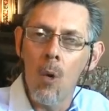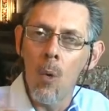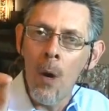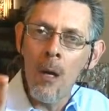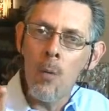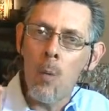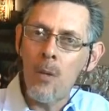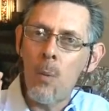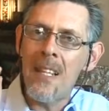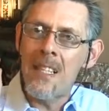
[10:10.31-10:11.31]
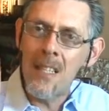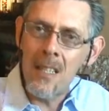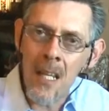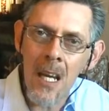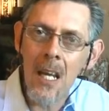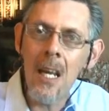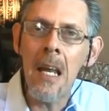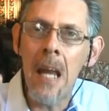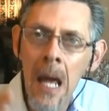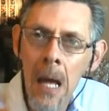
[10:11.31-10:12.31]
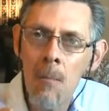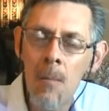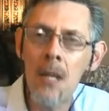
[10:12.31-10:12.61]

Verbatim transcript: when what we see in him